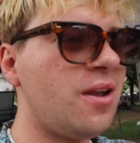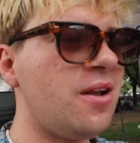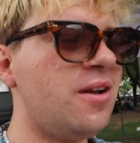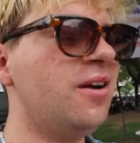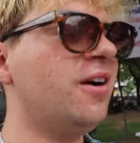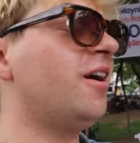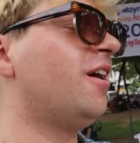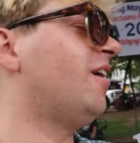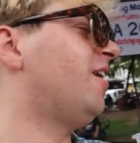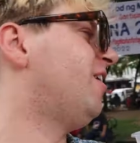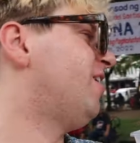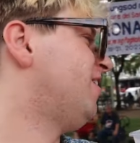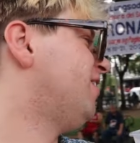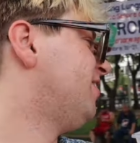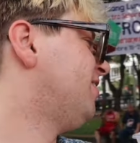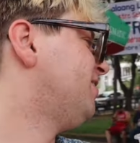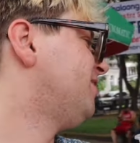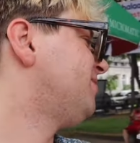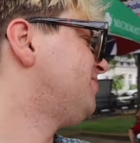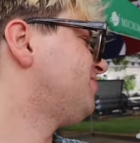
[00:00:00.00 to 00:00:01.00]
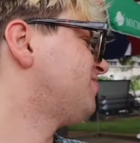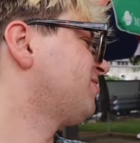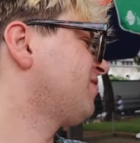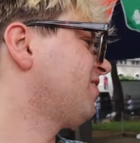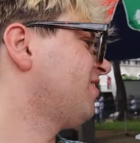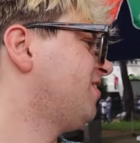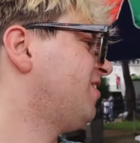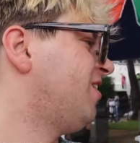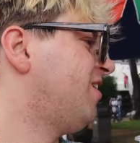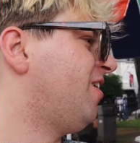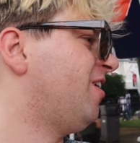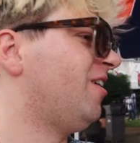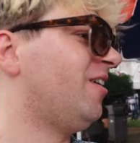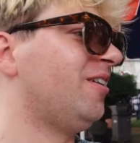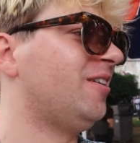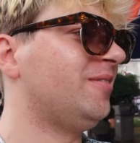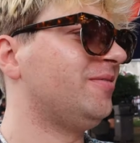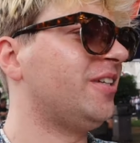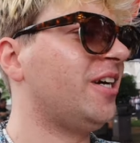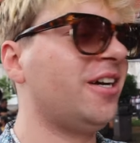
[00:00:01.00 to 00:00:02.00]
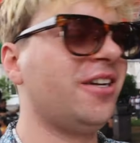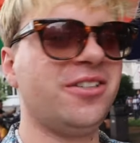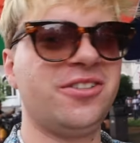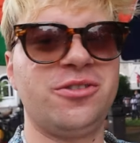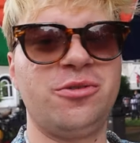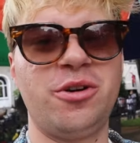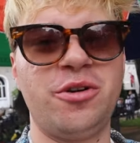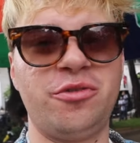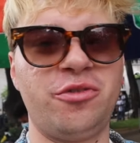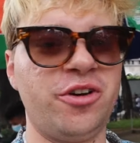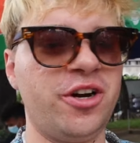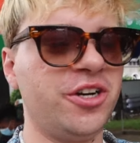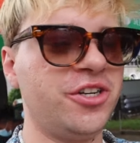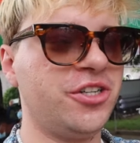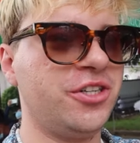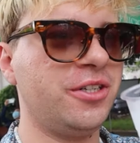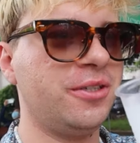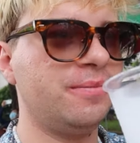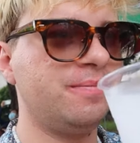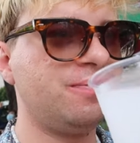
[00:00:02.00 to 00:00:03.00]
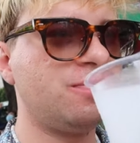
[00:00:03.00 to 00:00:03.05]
Ah, that is refreshing.